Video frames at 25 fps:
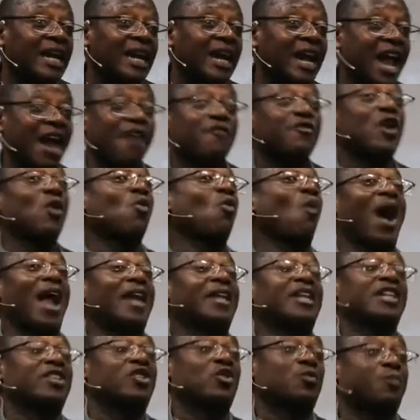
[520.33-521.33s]
Everyone
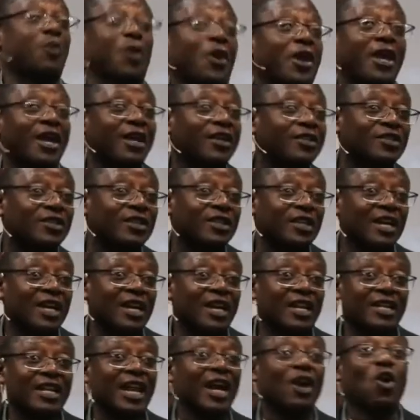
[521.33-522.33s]
needs prayers.
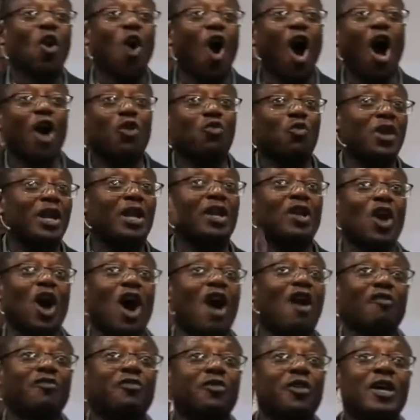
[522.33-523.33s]
The God we
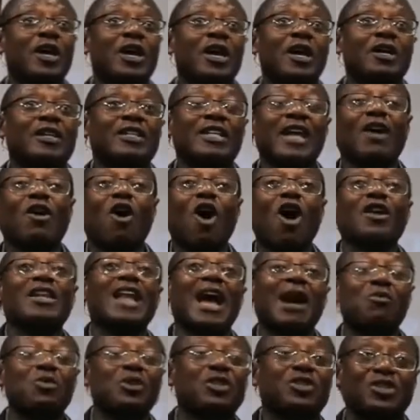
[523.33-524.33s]
love, the God
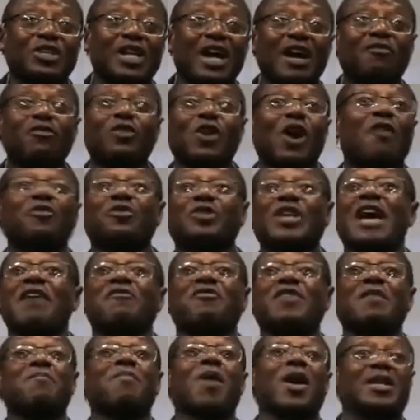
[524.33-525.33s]
that we serve loves
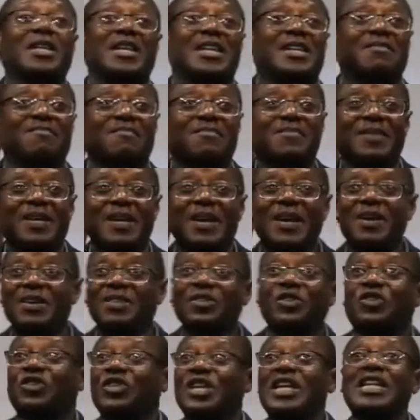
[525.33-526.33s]
everybody,
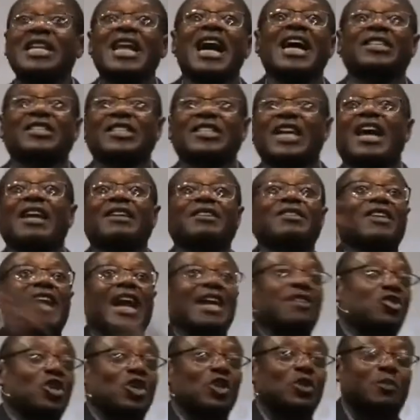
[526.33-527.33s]
sinners and
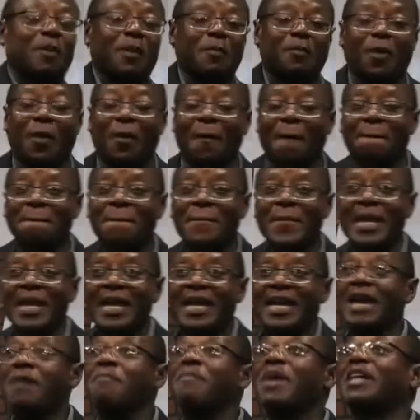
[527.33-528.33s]
righteous people.
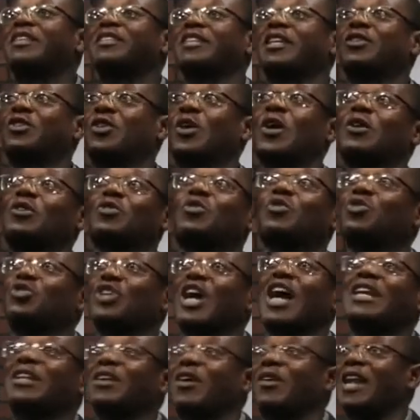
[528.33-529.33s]
He makes the sun to
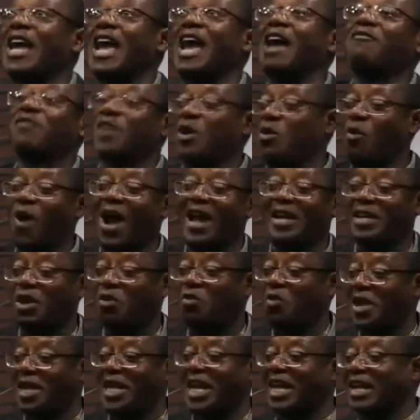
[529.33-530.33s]
shine on everyone, the
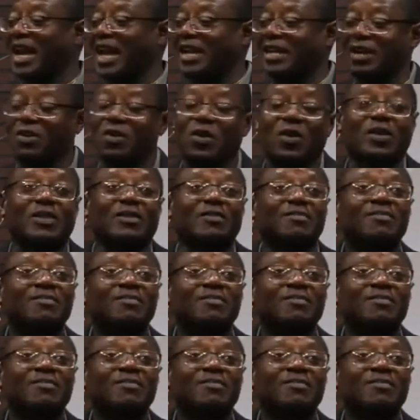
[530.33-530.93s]
wicked and the good.